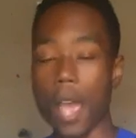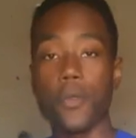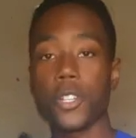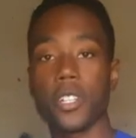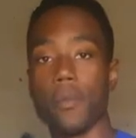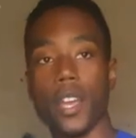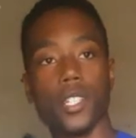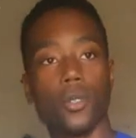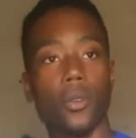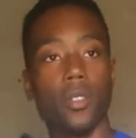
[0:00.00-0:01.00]
I'm pretty sure the
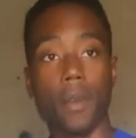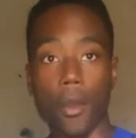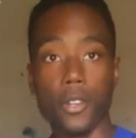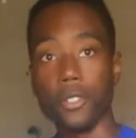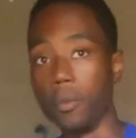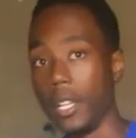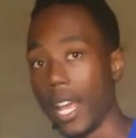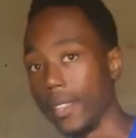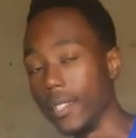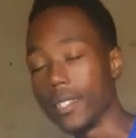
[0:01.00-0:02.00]
manager told him, I want you to play
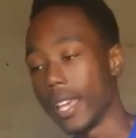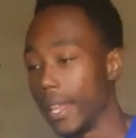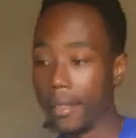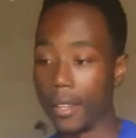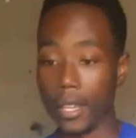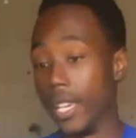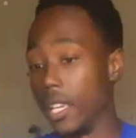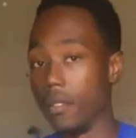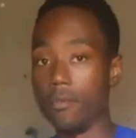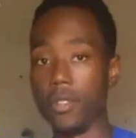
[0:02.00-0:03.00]
like this. And
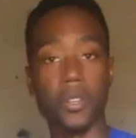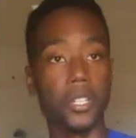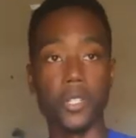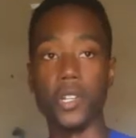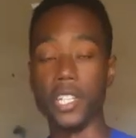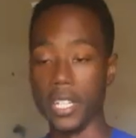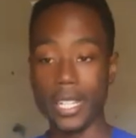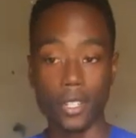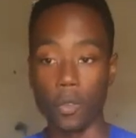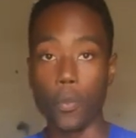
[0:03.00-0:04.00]
he took it to a
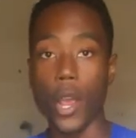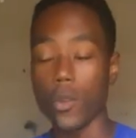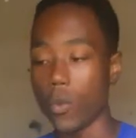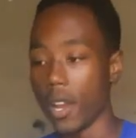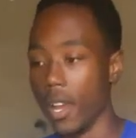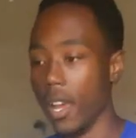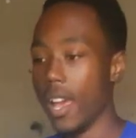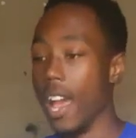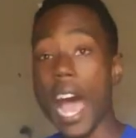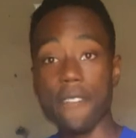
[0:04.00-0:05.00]
T, to a point where
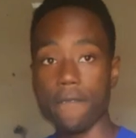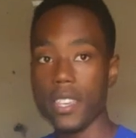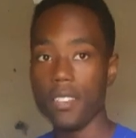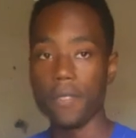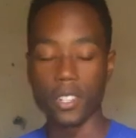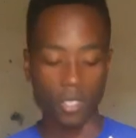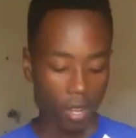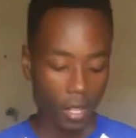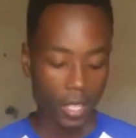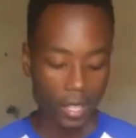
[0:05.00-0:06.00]
I even
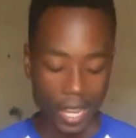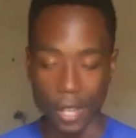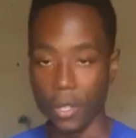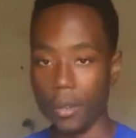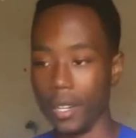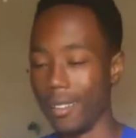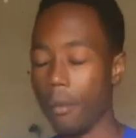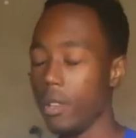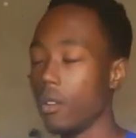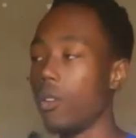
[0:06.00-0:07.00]
started the other one. I
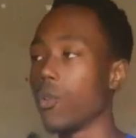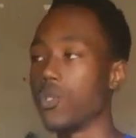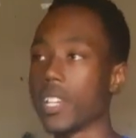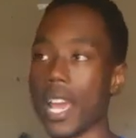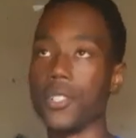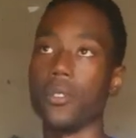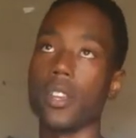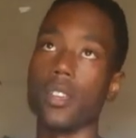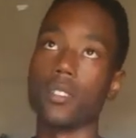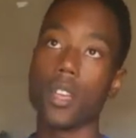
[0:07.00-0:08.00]
mean, it was cancelled
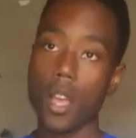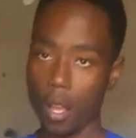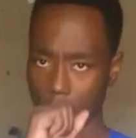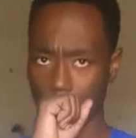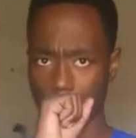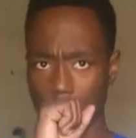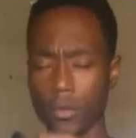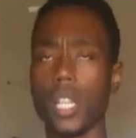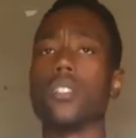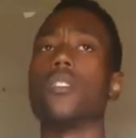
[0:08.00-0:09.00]
against
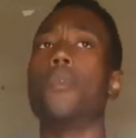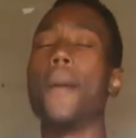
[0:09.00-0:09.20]
Leicester.